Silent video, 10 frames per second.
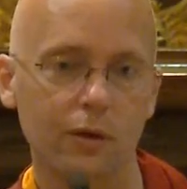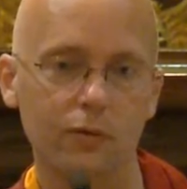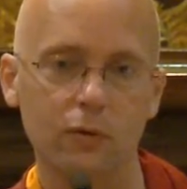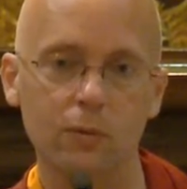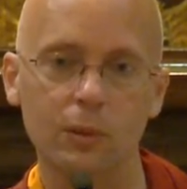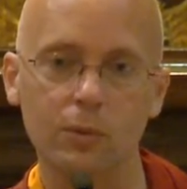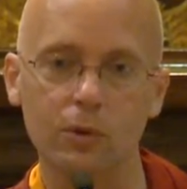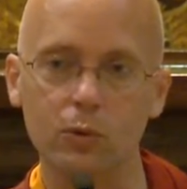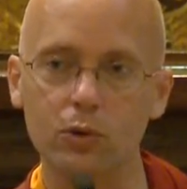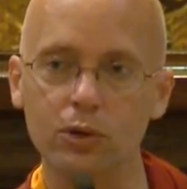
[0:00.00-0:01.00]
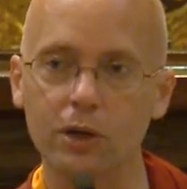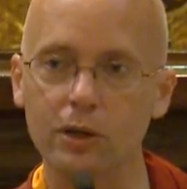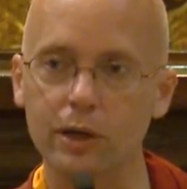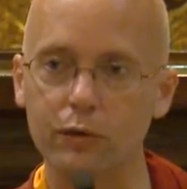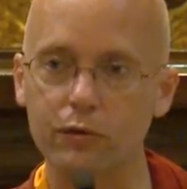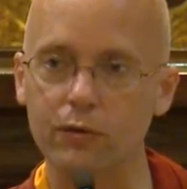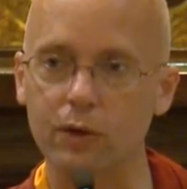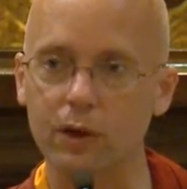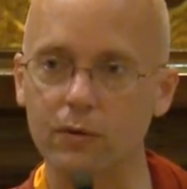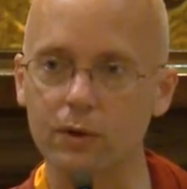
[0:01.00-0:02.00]
Have to remember, it will not last
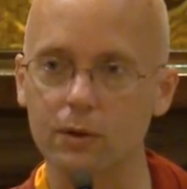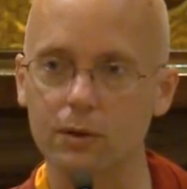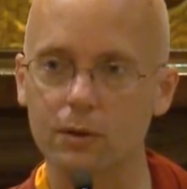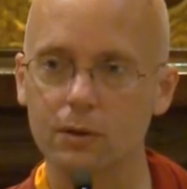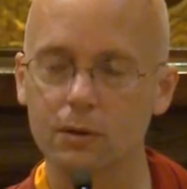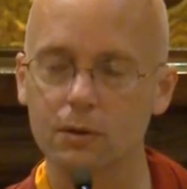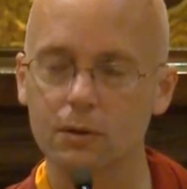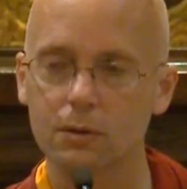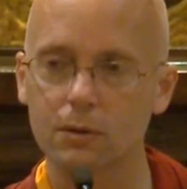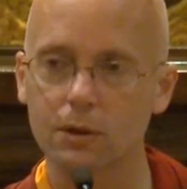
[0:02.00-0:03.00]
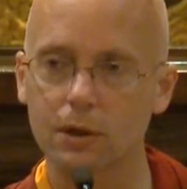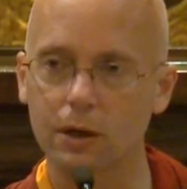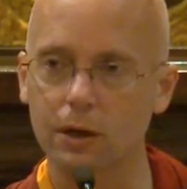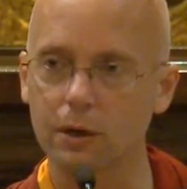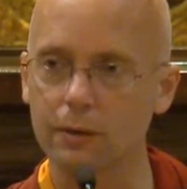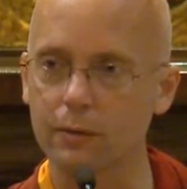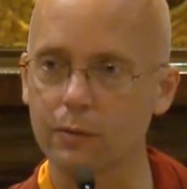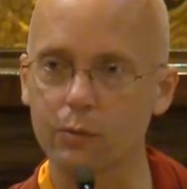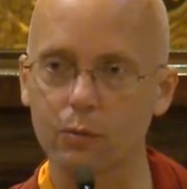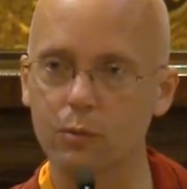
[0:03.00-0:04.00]
forever.
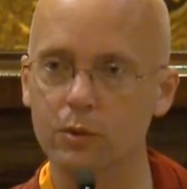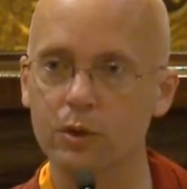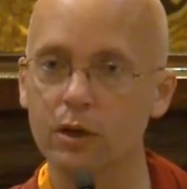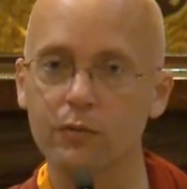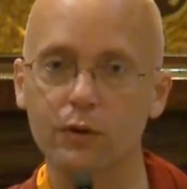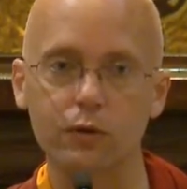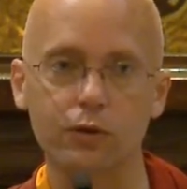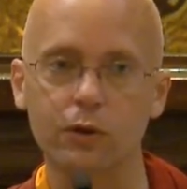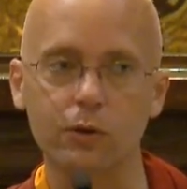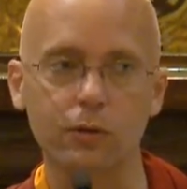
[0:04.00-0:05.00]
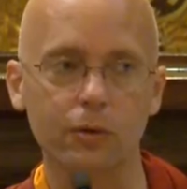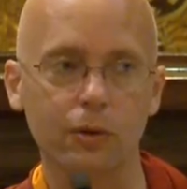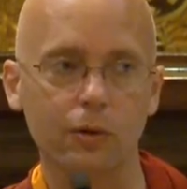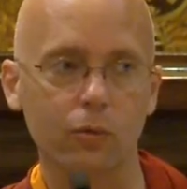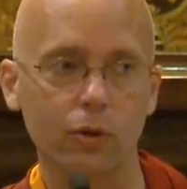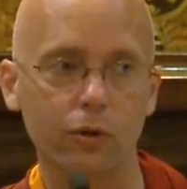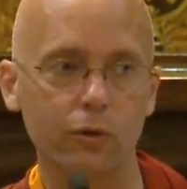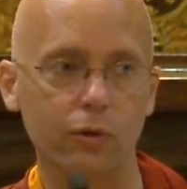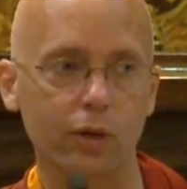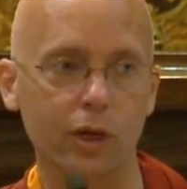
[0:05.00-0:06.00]
None of us know what
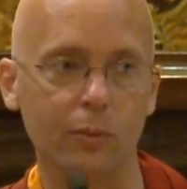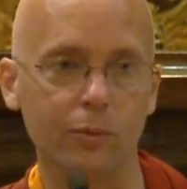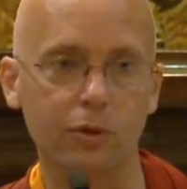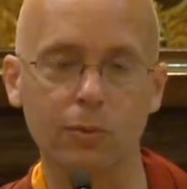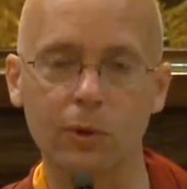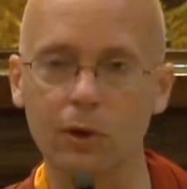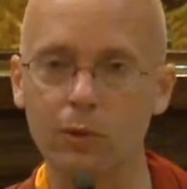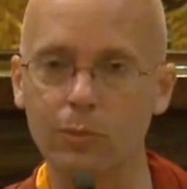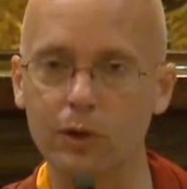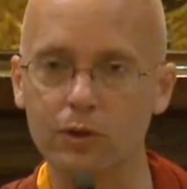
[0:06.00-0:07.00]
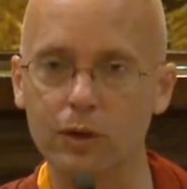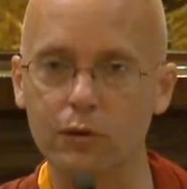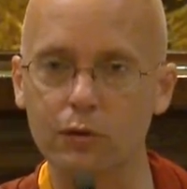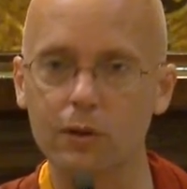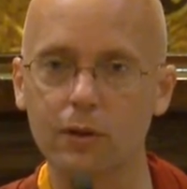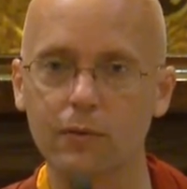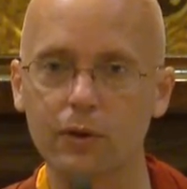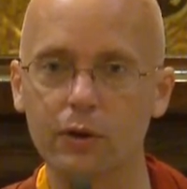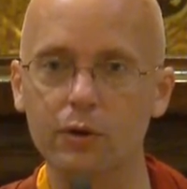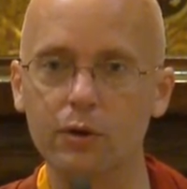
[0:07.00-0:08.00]
is going to happen tomorrow, much less
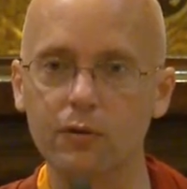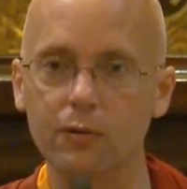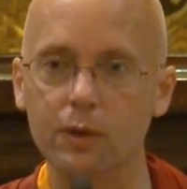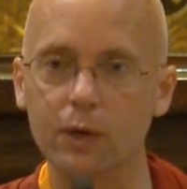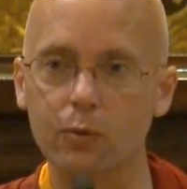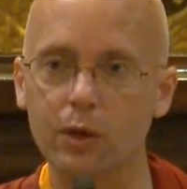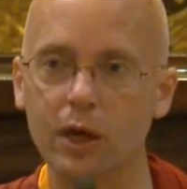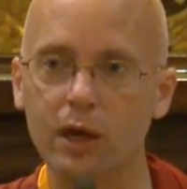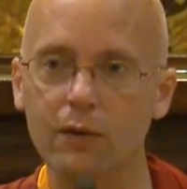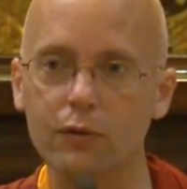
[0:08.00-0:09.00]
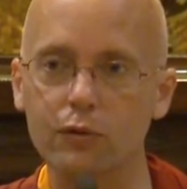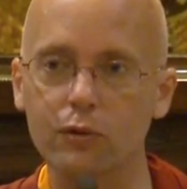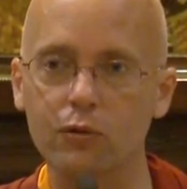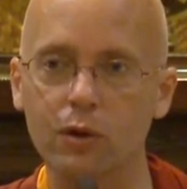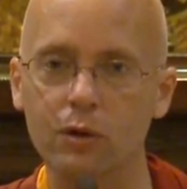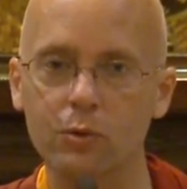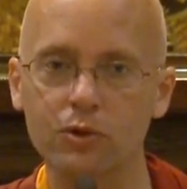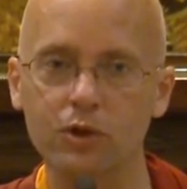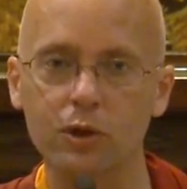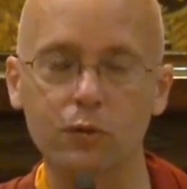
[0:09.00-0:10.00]
a year from now. We have this
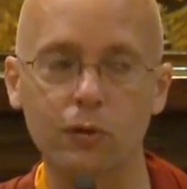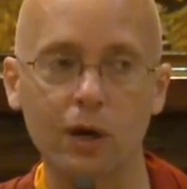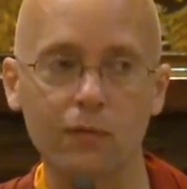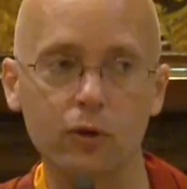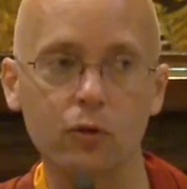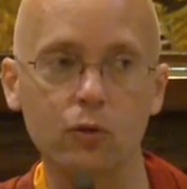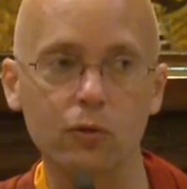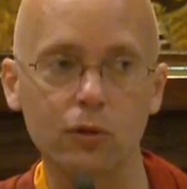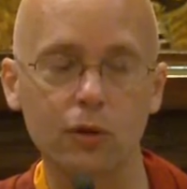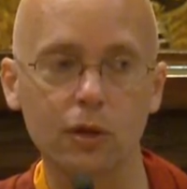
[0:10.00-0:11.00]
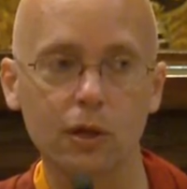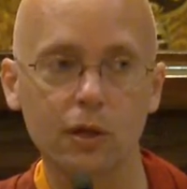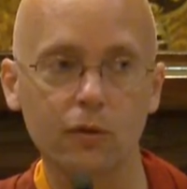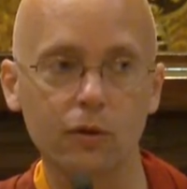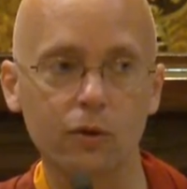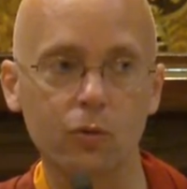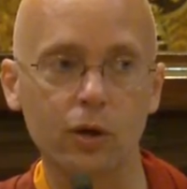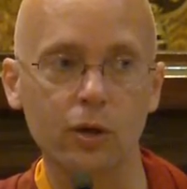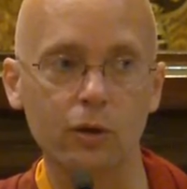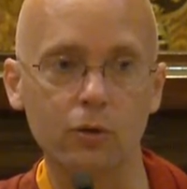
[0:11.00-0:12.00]
incredible chance. You have to use it in the
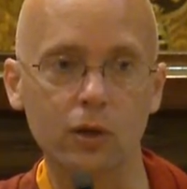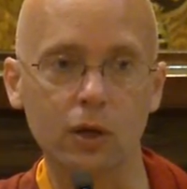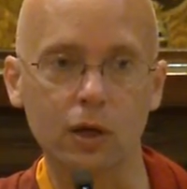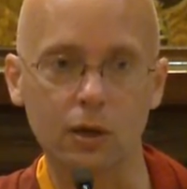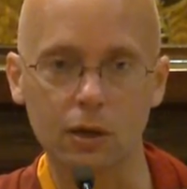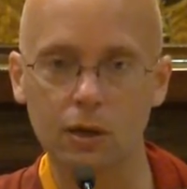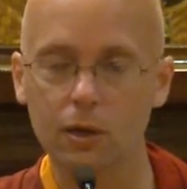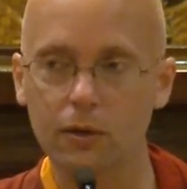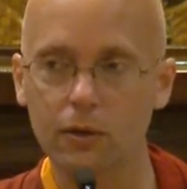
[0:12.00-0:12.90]
way that you can.